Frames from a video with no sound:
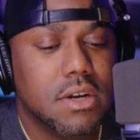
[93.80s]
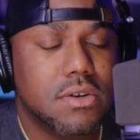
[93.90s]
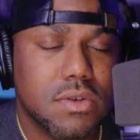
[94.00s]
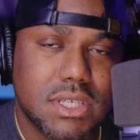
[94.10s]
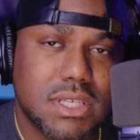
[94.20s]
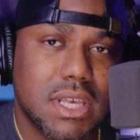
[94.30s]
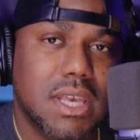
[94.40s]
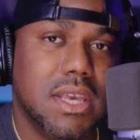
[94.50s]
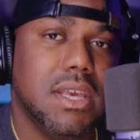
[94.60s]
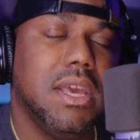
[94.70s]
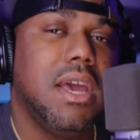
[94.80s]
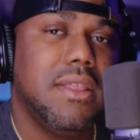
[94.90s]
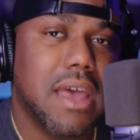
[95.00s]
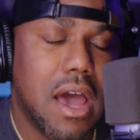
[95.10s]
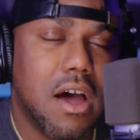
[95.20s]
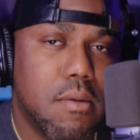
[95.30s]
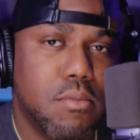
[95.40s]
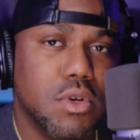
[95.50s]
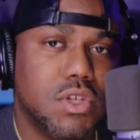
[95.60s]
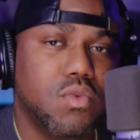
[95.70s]
to see that
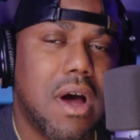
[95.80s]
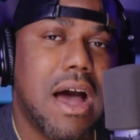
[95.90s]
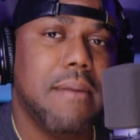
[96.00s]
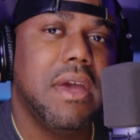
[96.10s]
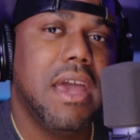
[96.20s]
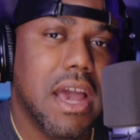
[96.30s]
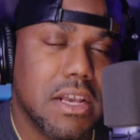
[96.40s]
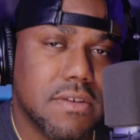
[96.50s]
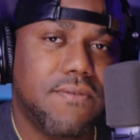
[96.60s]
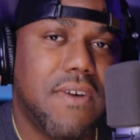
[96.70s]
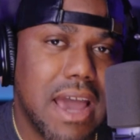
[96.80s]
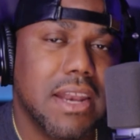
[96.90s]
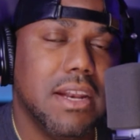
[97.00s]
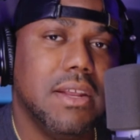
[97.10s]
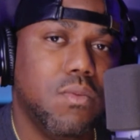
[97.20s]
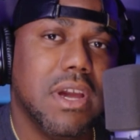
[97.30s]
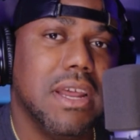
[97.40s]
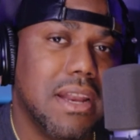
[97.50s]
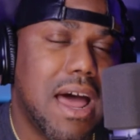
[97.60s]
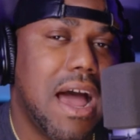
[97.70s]
Humble Swap has finally
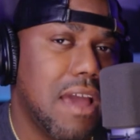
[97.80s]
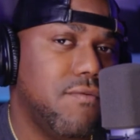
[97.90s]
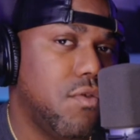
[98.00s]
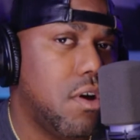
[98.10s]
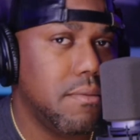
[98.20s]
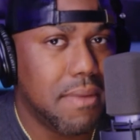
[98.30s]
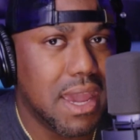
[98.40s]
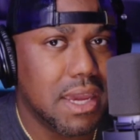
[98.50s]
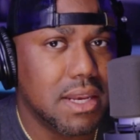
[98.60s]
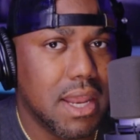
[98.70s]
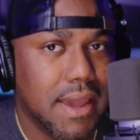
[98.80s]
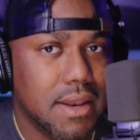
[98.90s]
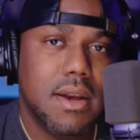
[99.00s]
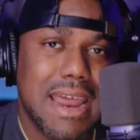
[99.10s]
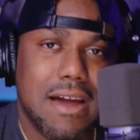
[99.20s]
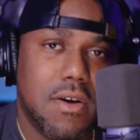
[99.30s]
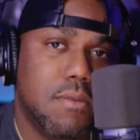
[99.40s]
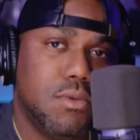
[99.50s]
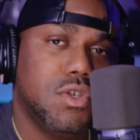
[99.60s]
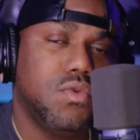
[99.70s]
went live on mainnet. Now,
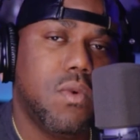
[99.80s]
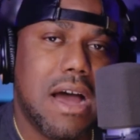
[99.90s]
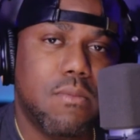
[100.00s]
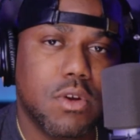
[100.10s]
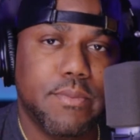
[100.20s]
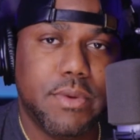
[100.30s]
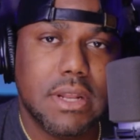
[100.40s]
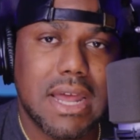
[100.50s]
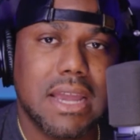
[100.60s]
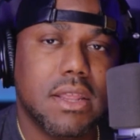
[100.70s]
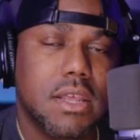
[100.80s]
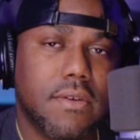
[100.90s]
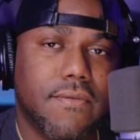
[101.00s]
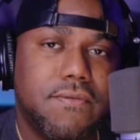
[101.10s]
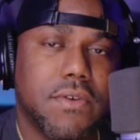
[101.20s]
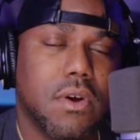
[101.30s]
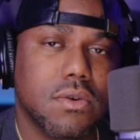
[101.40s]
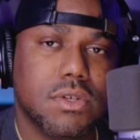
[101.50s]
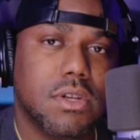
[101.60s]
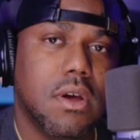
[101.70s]
Humble Swap would be like the
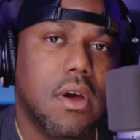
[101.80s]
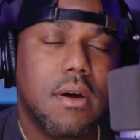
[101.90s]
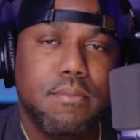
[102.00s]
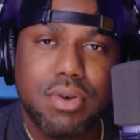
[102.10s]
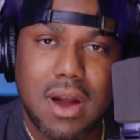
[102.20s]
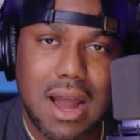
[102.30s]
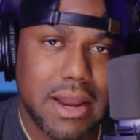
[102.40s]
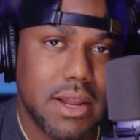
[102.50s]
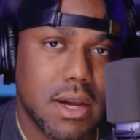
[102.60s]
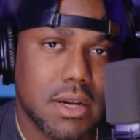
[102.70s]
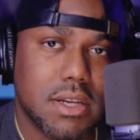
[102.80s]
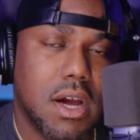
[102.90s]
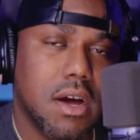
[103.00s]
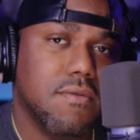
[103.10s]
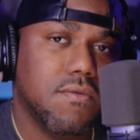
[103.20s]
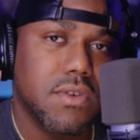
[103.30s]
first product of